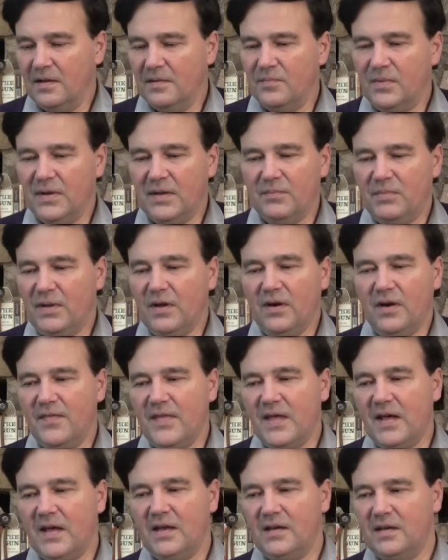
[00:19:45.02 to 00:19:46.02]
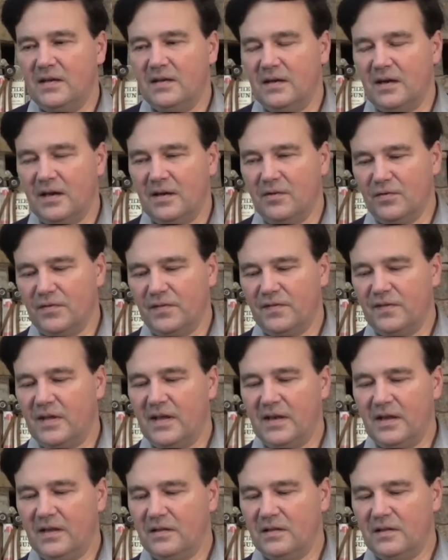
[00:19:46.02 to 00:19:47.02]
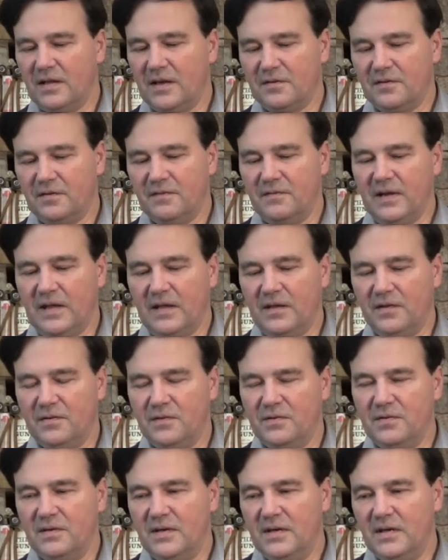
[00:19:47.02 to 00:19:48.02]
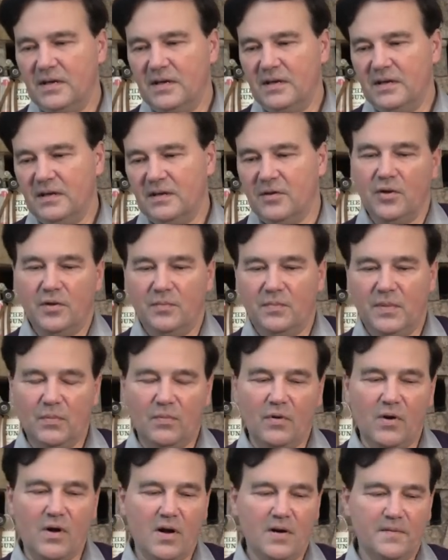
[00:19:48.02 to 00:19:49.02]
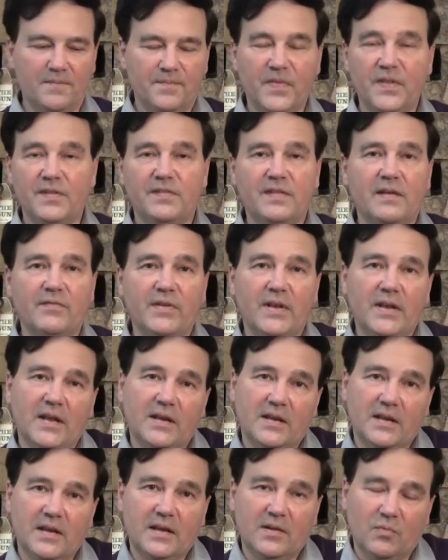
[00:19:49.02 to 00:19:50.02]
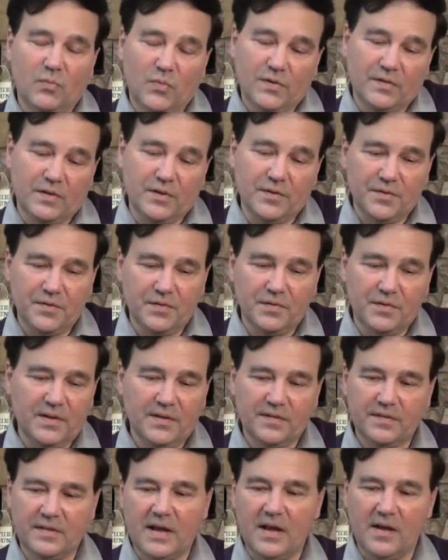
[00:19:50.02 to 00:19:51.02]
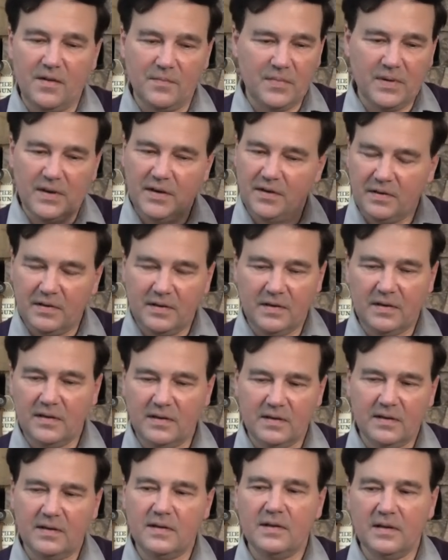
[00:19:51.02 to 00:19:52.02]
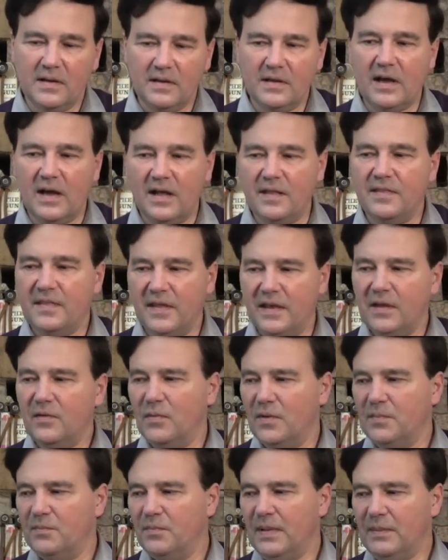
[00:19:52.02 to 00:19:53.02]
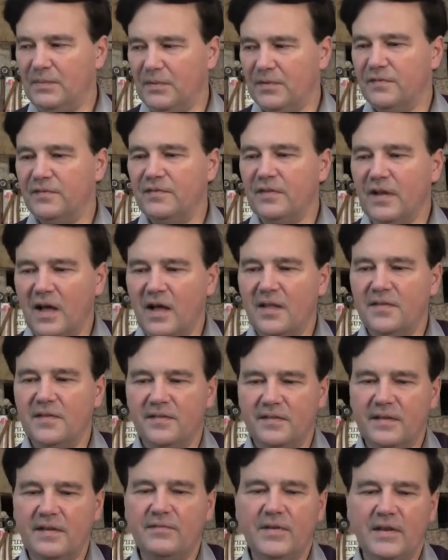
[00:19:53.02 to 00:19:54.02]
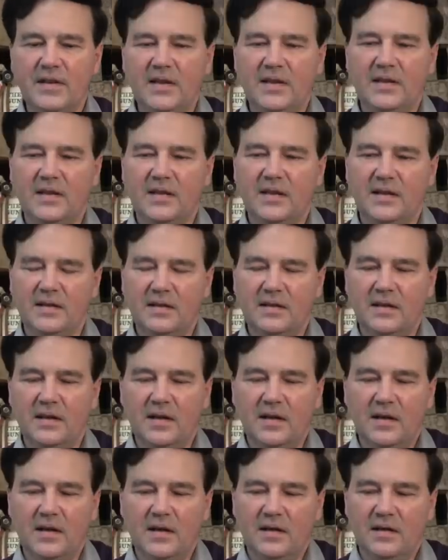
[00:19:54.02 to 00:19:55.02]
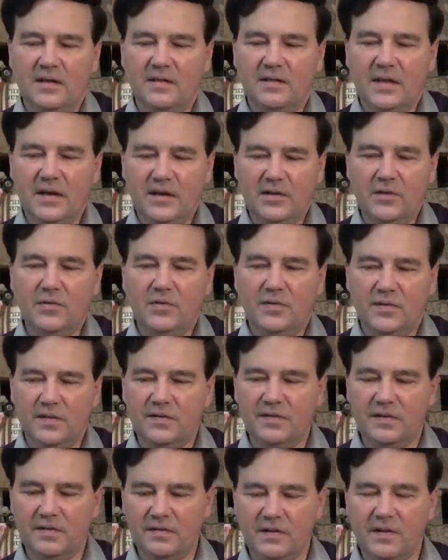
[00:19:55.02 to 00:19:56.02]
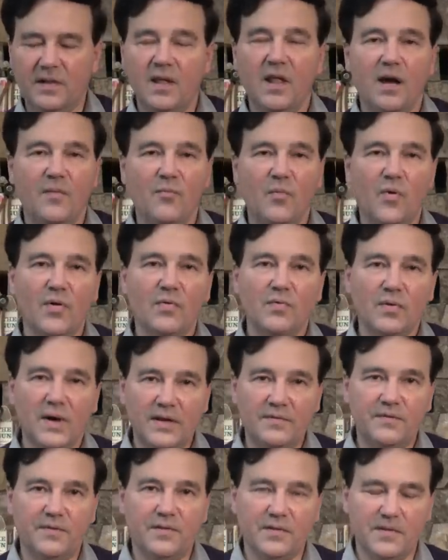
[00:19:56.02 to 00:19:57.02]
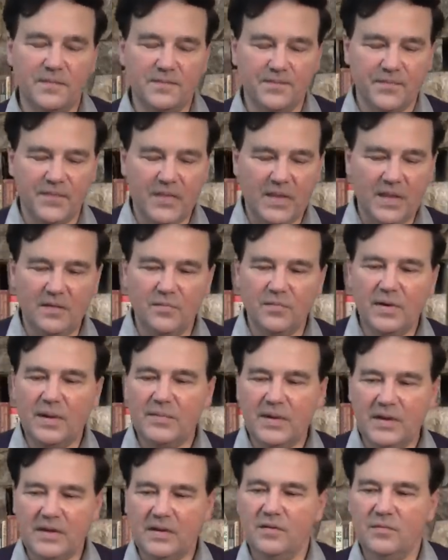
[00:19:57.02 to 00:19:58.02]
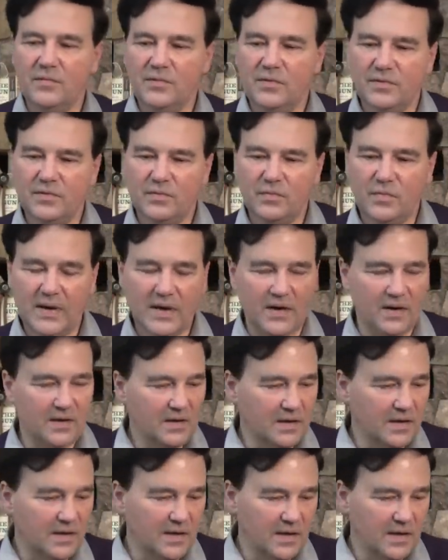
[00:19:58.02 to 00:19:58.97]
But beyond that, I don't see any collector value. Could be wrong. The 788 was also a discount, but it, I think when people saw the 788, they knew this is a lot more rifle than Remington was aware.